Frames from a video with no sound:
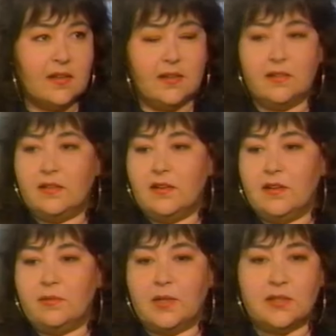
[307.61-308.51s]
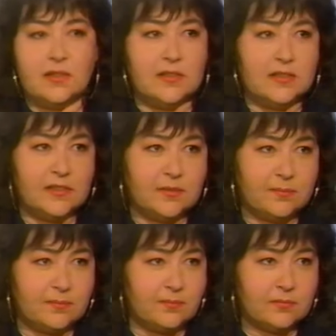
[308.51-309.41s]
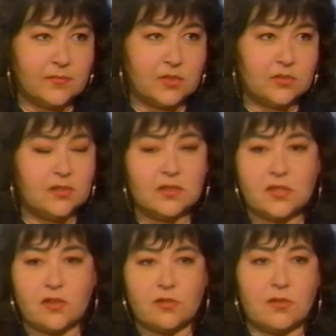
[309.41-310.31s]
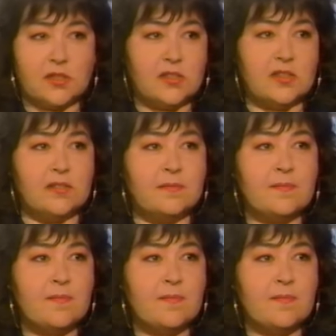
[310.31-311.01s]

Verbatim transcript: and uh, I went to all these social workers, and,